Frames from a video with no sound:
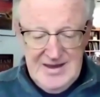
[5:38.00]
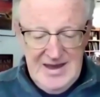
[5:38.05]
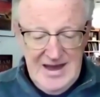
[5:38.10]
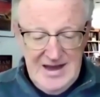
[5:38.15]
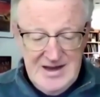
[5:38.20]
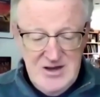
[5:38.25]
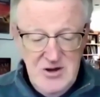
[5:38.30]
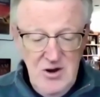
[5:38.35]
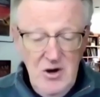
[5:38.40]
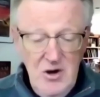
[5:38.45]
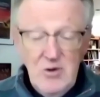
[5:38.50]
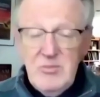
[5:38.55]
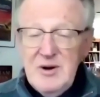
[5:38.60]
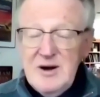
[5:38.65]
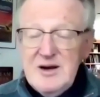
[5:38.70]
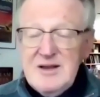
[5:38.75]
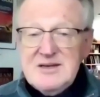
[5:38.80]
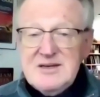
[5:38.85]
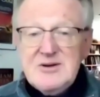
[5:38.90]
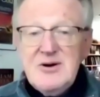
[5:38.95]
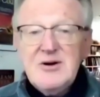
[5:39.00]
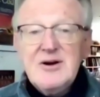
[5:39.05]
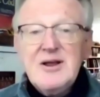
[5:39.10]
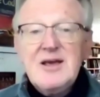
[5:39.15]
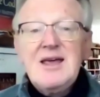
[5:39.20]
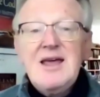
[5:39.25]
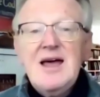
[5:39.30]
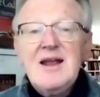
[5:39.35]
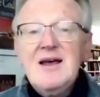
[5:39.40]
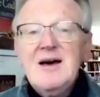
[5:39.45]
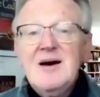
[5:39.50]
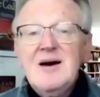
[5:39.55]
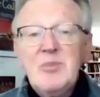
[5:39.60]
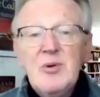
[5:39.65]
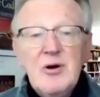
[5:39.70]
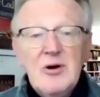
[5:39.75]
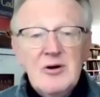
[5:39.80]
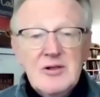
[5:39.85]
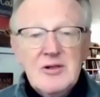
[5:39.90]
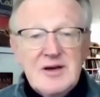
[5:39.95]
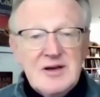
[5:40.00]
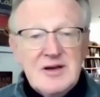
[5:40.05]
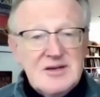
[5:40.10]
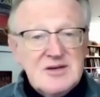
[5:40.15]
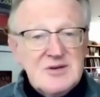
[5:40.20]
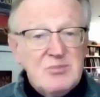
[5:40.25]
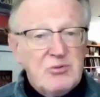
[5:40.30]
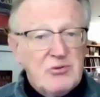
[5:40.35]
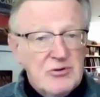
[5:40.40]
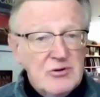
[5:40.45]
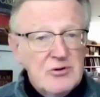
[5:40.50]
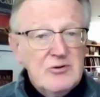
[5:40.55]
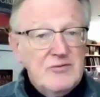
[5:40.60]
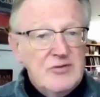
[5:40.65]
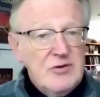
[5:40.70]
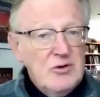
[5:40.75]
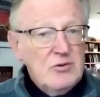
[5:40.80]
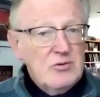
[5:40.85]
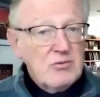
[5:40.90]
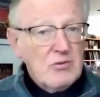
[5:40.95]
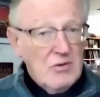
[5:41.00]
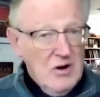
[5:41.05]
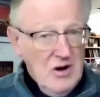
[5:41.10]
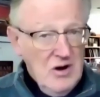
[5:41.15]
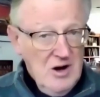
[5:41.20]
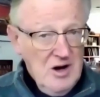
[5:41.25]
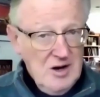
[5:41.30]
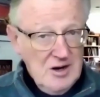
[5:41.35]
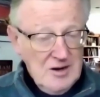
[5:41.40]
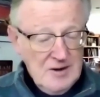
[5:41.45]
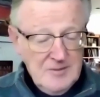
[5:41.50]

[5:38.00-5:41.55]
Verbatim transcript: and nobody's going to get up early to prove you wrong.